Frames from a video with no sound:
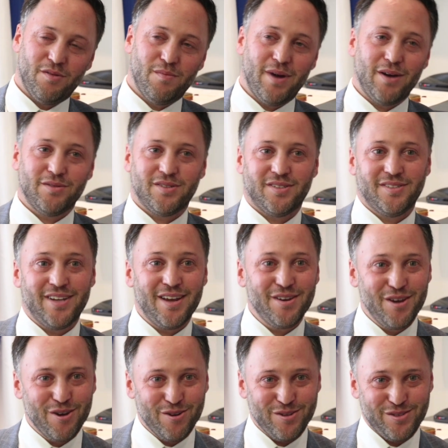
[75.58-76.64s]
about 10
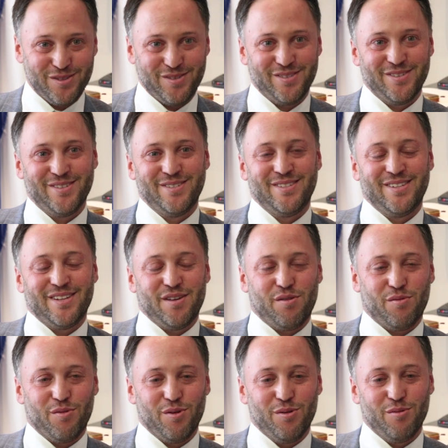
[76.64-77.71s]
years
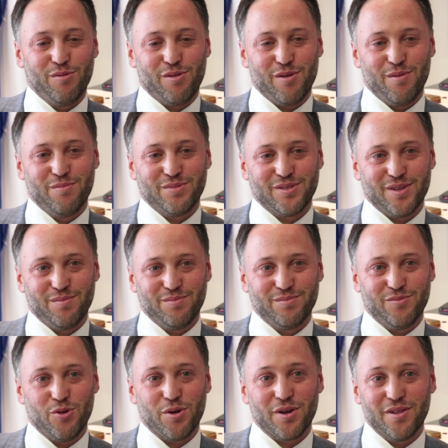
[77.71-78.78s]
through
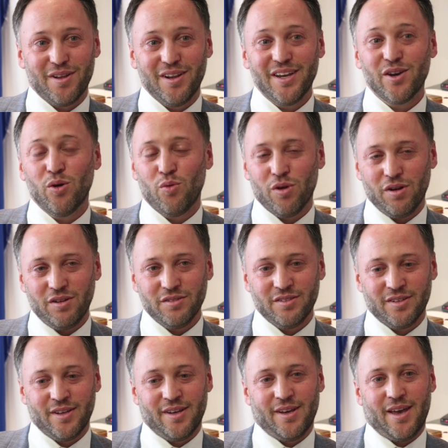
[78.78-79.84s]
some work in the legal
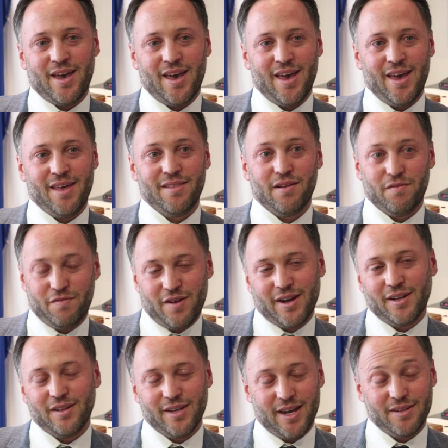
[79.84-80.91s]
world, and then
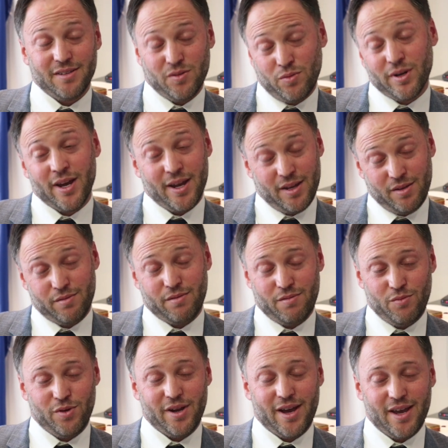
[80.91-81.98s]
finally I did what
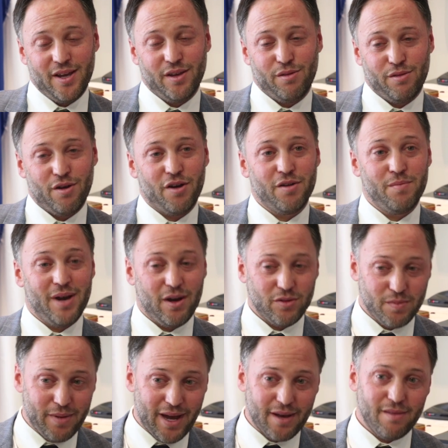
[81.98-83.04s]
I thought about
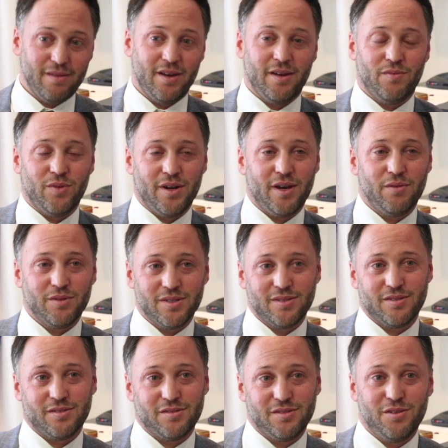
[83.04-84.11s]
back then when I was
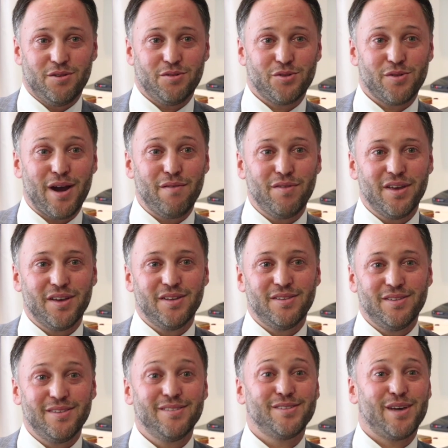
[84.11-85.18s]
traveling
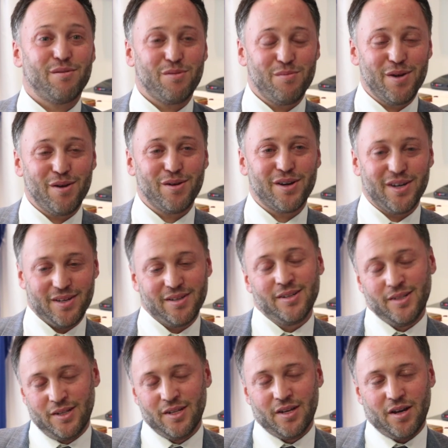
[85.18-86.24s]
in South America,
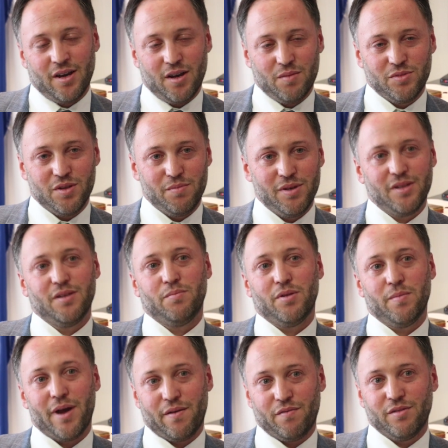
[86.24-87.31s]
to be a
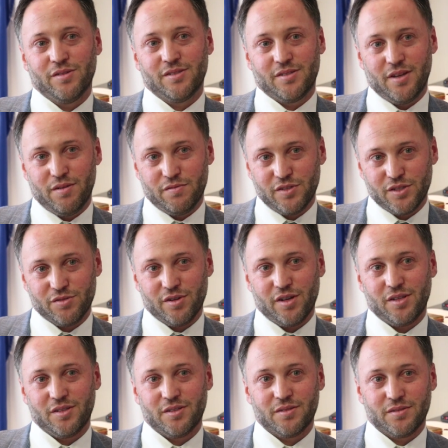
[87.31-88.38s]
diplomat for the State of Israel.